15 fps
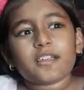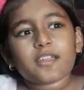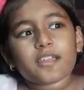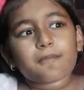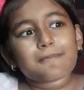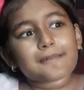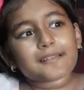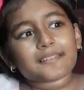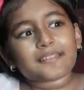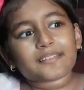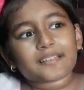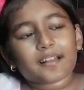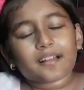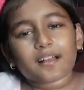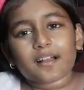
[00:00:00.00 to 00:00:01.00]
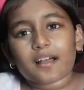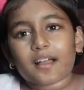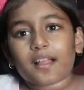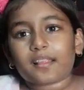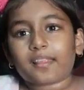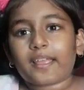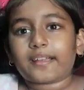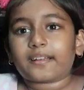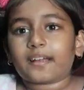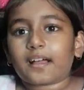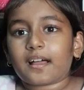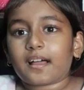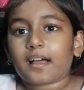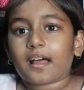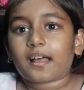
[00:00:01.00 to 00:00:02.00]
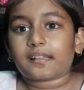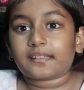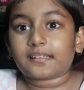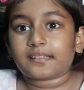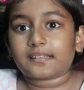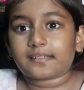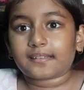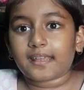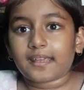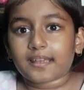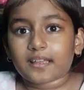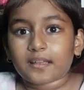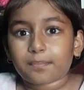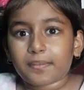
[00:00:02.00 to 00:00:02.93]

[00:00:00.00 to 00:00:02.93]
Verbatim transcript: It was like a stick,